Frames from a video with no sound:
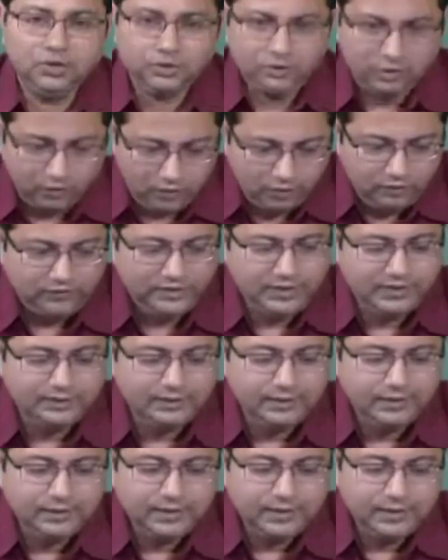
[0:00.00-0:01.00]
course not
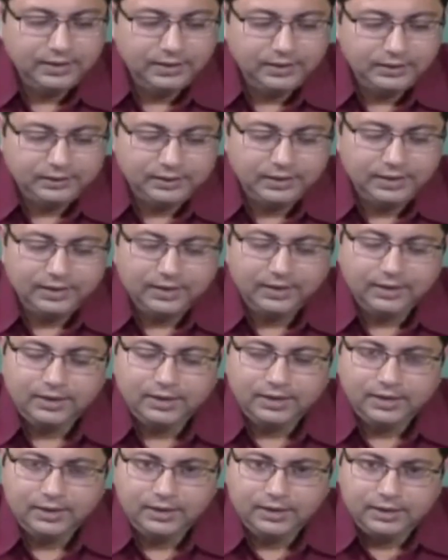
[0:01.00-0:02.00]
always, the
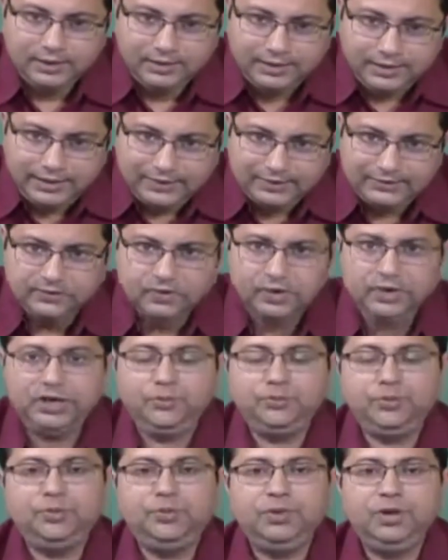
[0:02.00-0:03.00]
entire
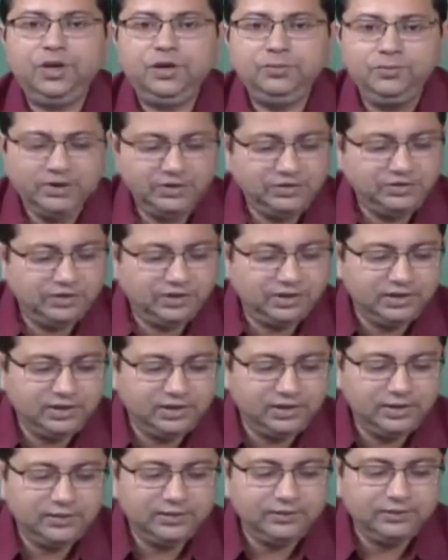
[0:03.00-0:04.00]
solid propellant
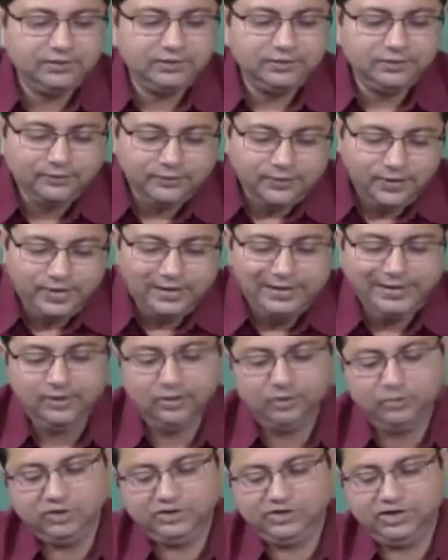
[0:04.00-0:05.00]
mixture is fairly